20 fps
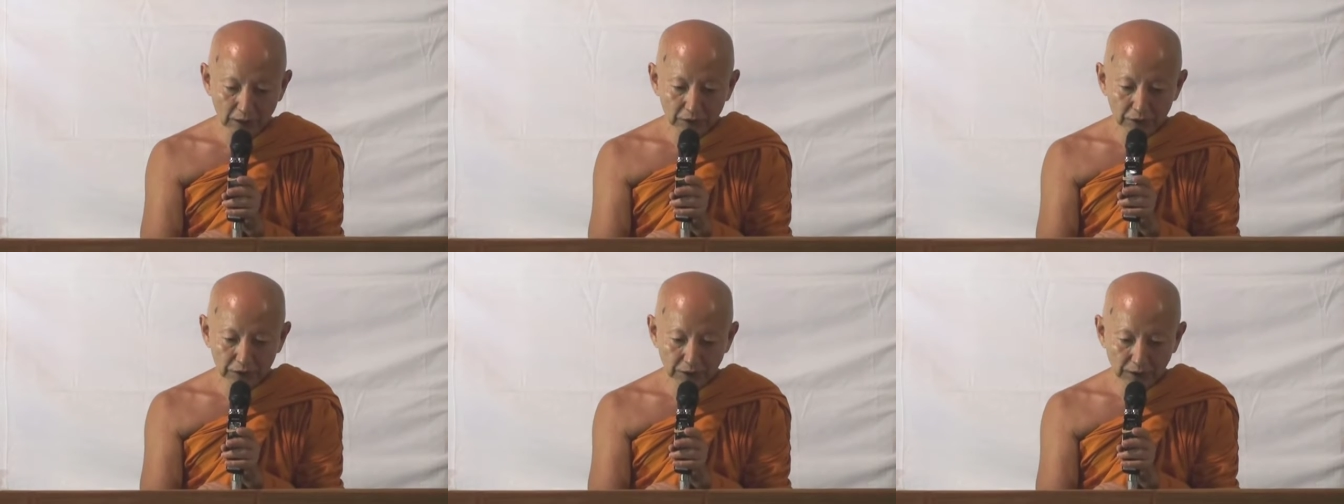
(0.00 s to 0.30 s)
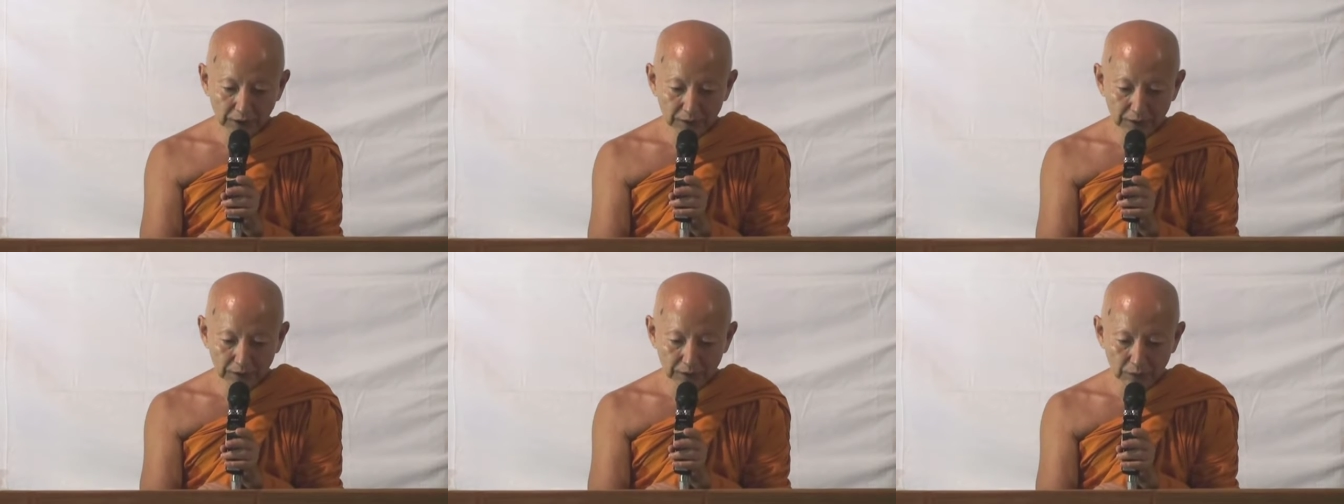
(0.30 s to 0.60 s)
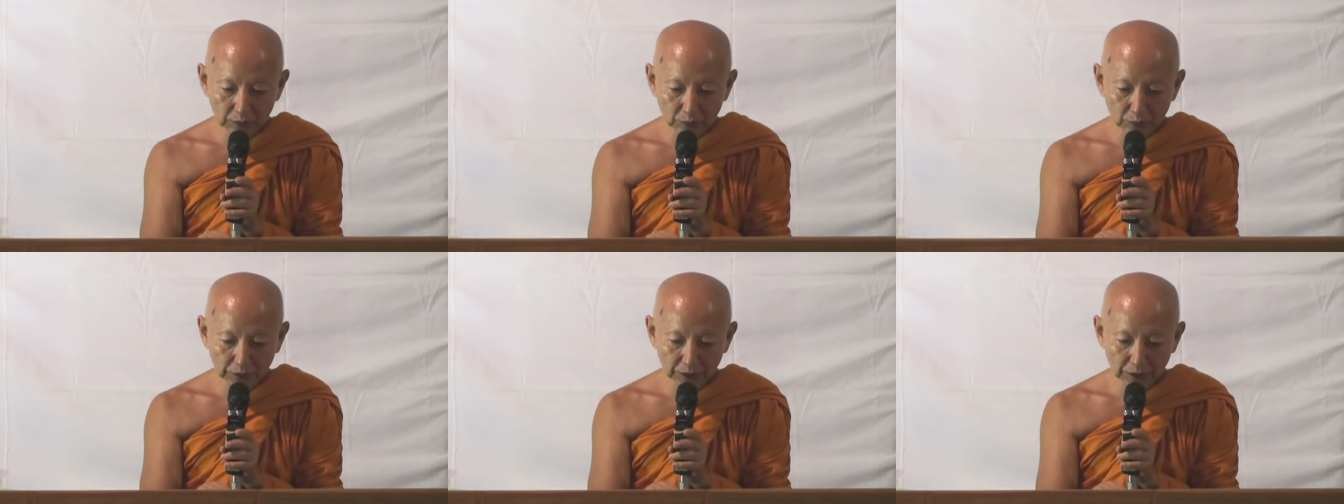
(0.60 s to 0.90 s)

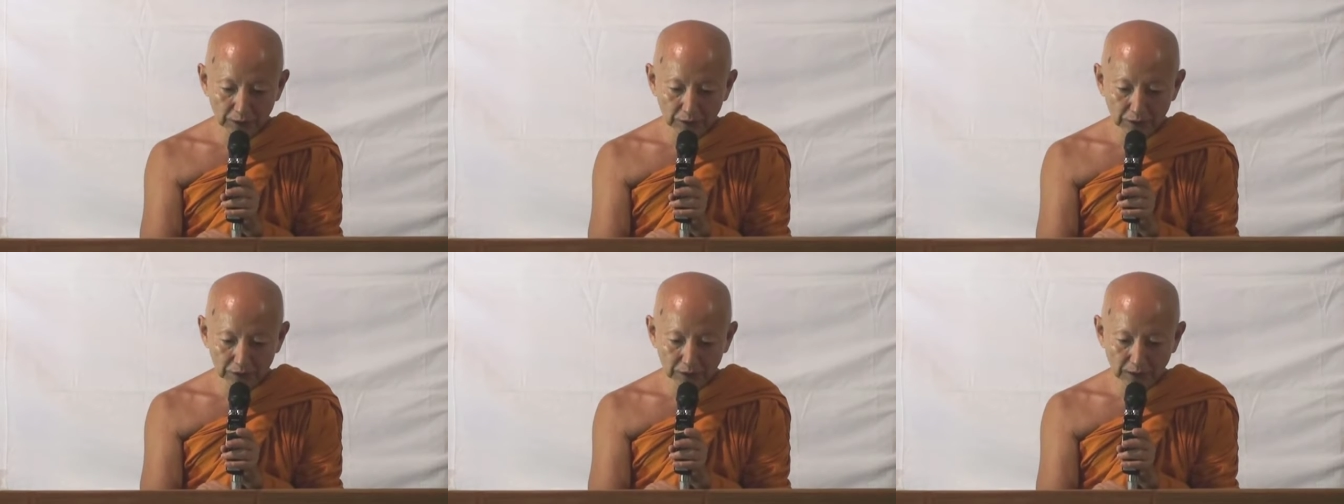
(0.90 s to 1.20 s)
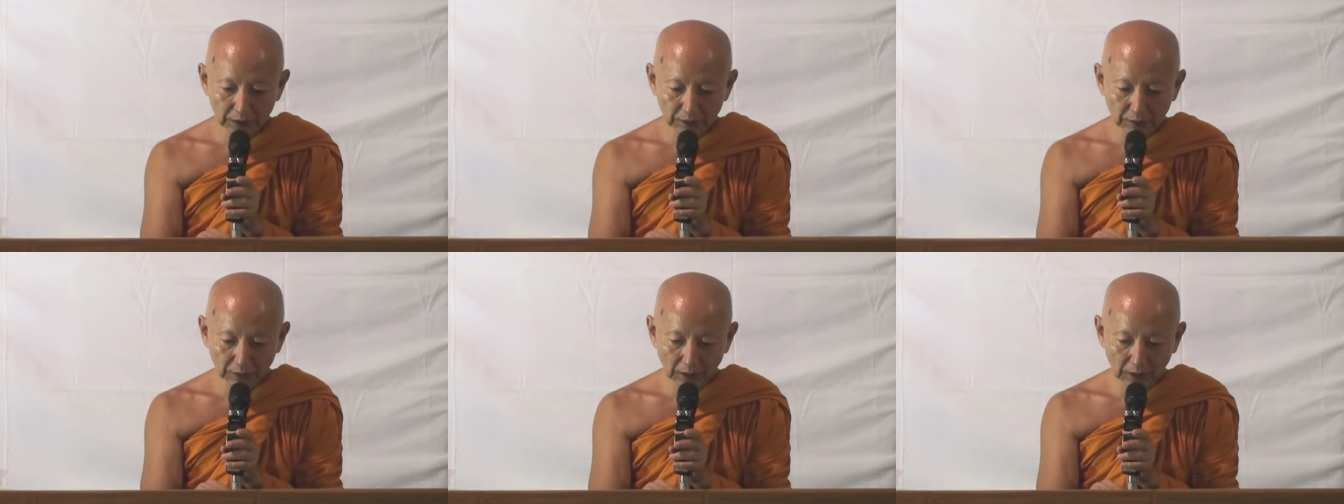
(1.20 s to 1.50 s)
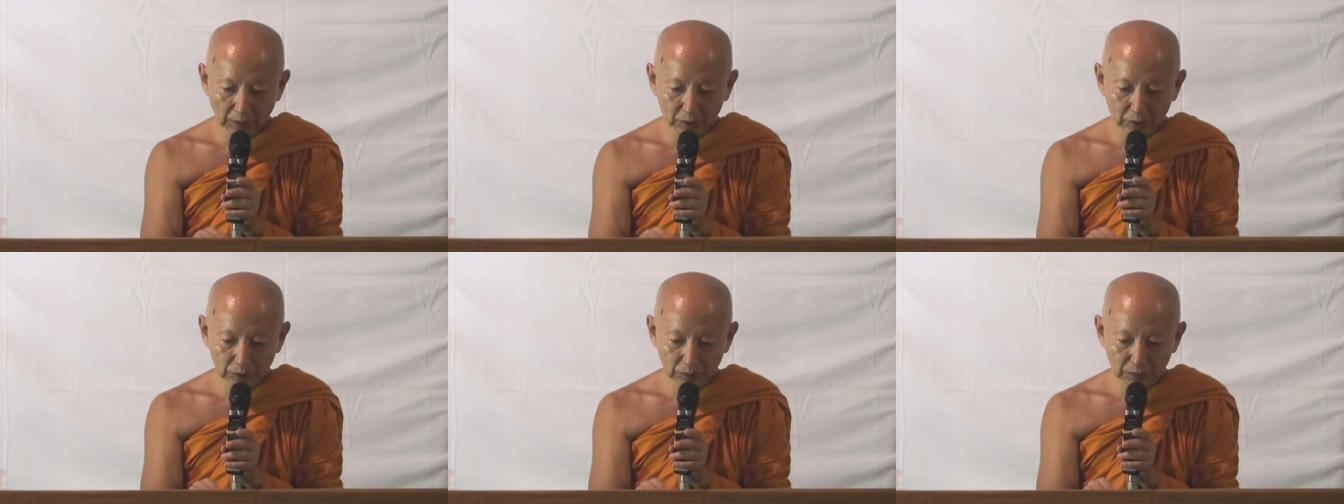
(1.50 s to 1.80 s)
chariot wheels that
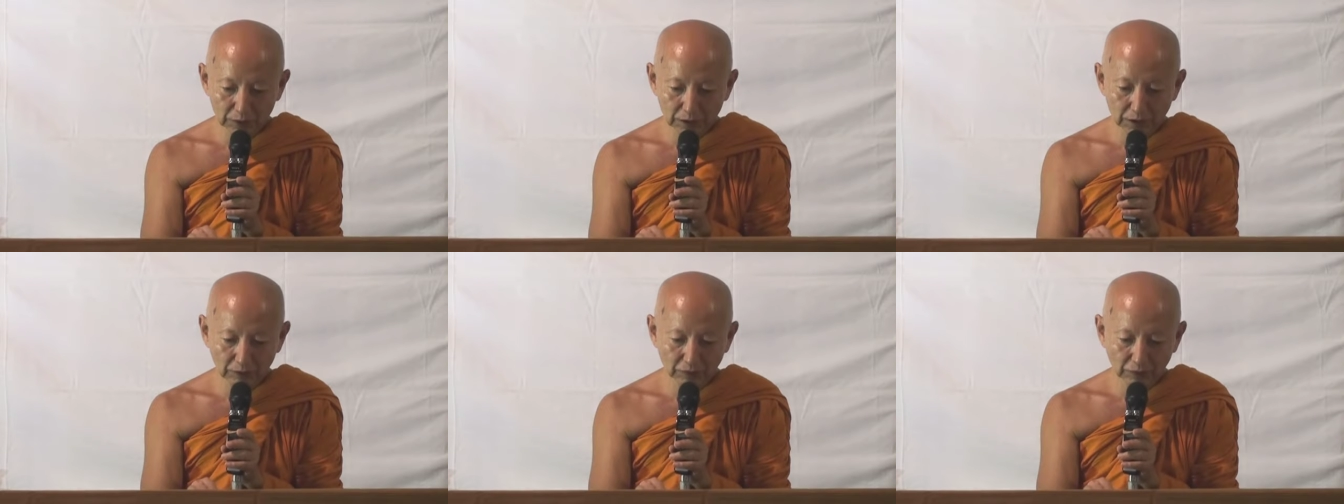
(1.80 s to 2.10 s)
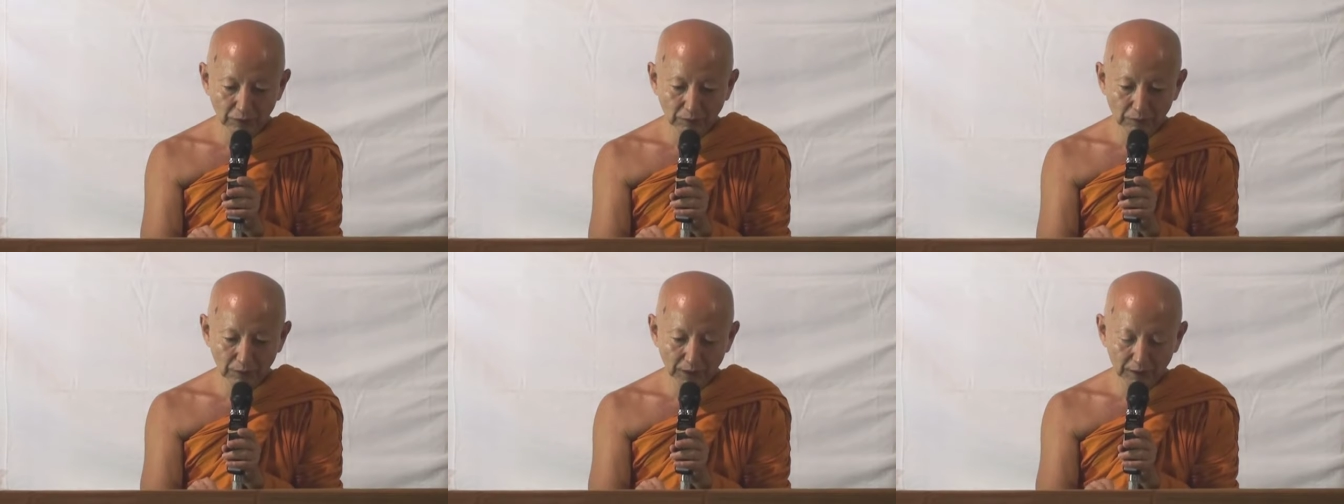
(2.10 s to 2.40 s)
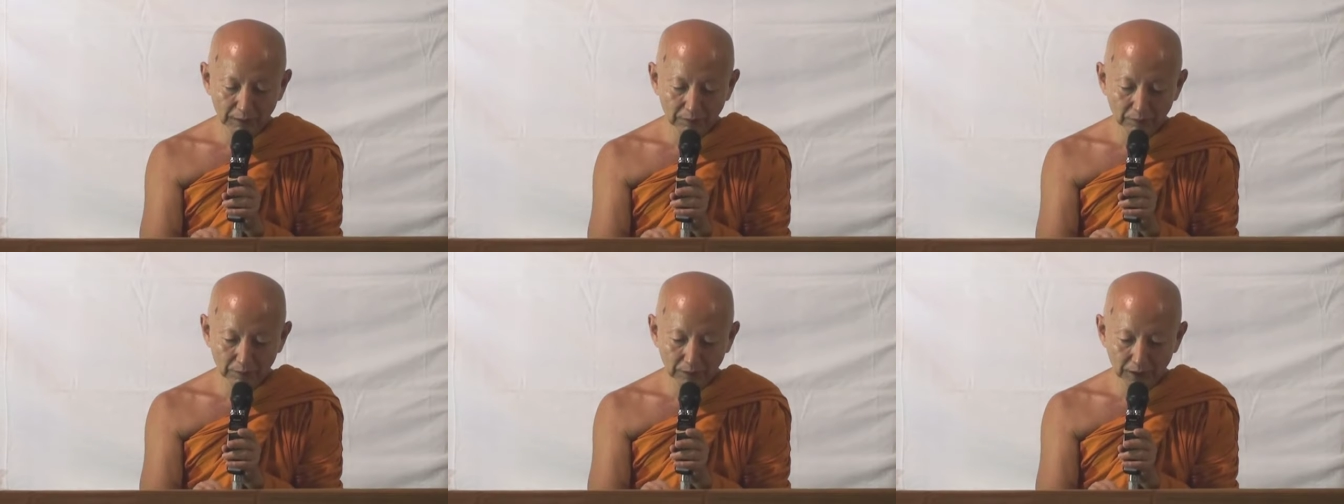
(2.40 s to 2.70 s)
roused me from
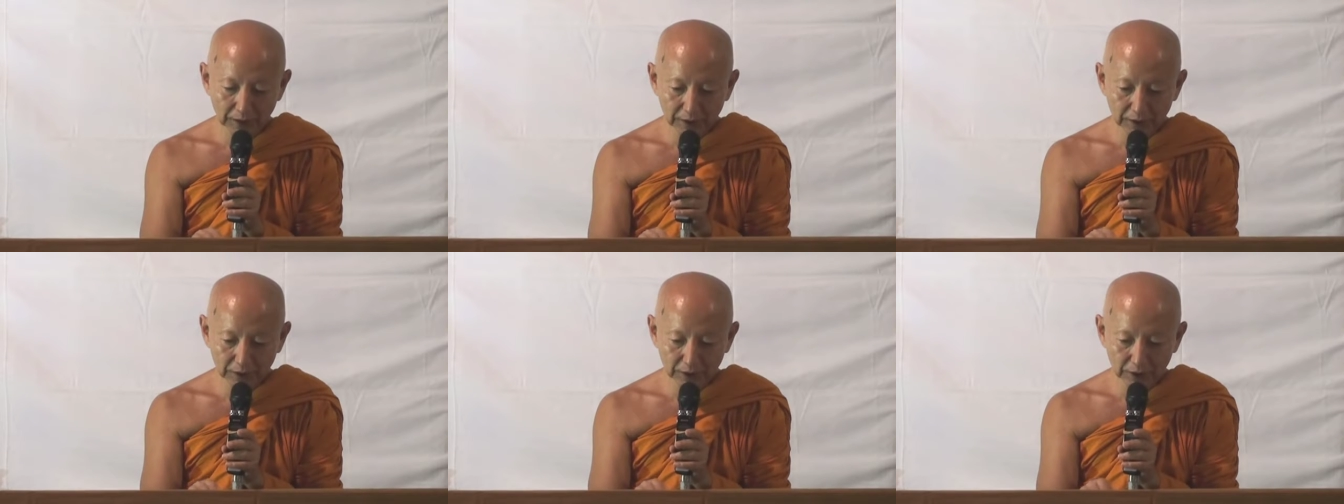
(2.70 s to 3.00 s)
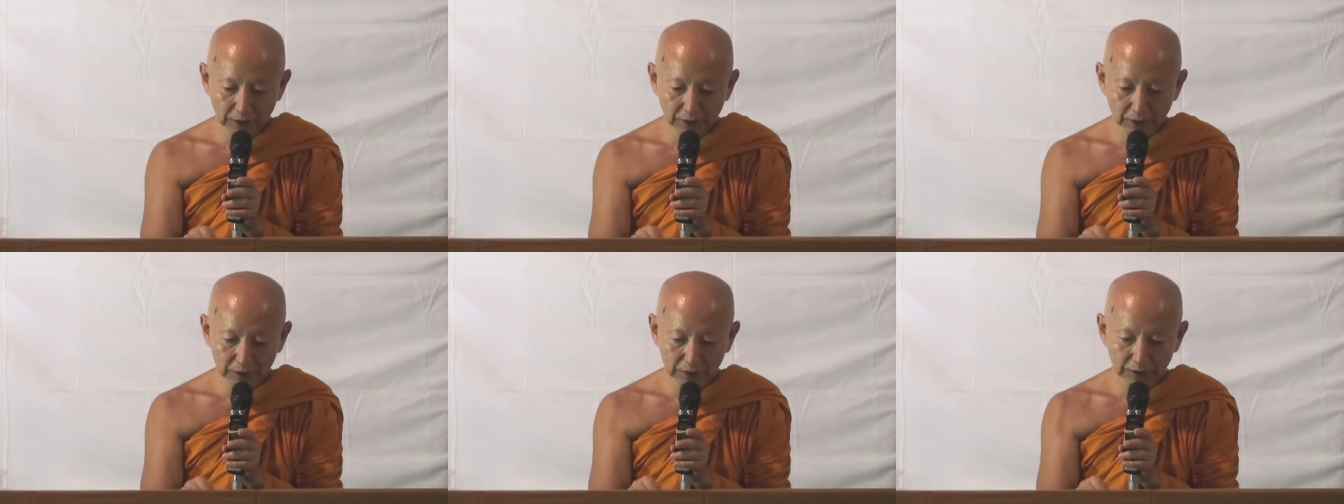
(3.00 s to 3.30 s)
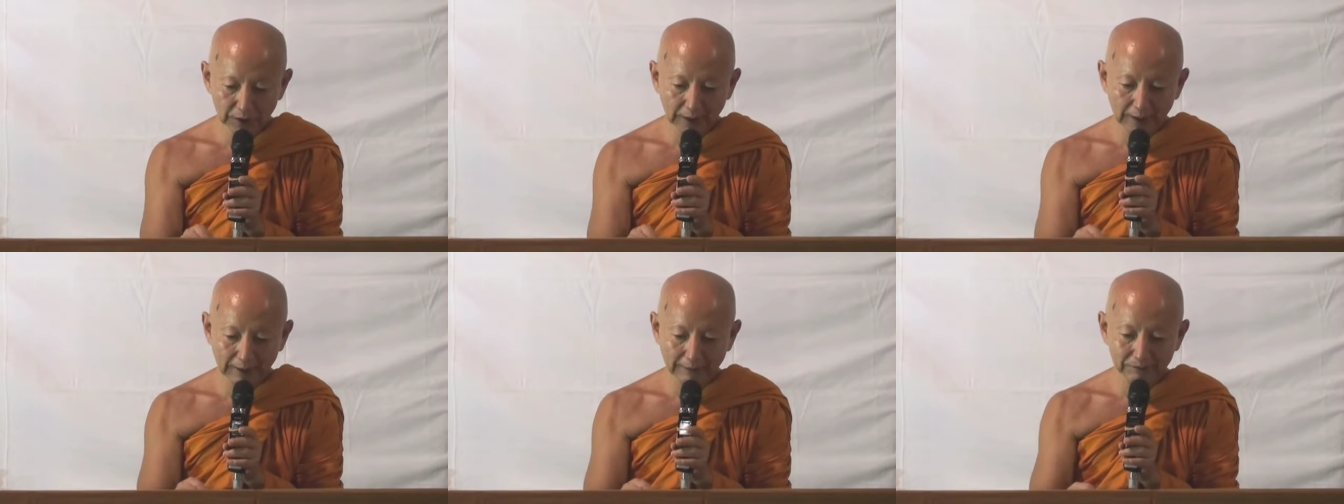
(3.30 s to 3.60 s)
my
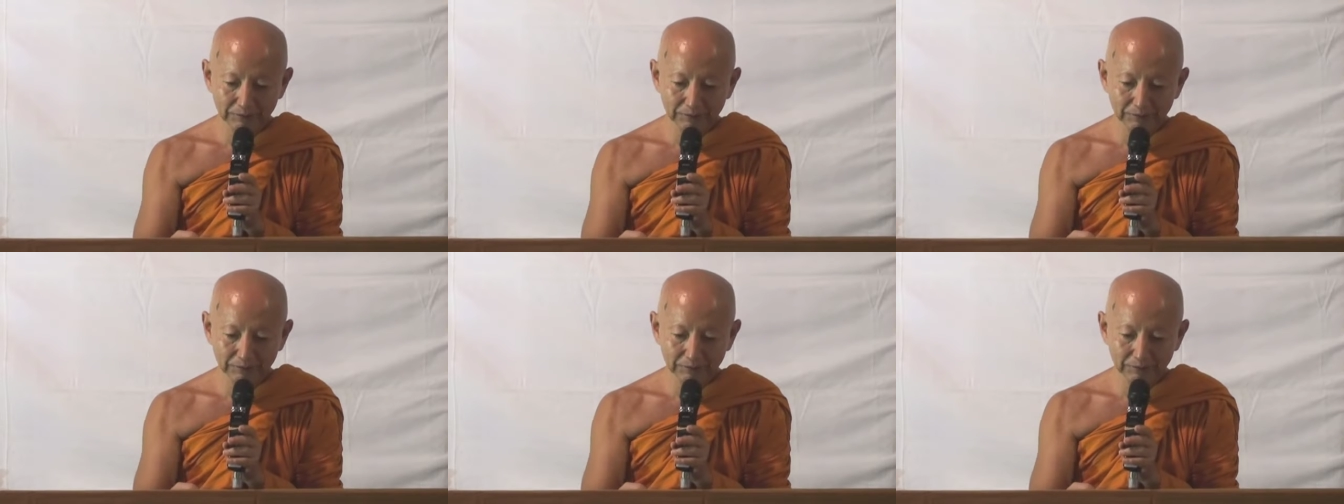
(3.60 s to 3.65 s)
meditation.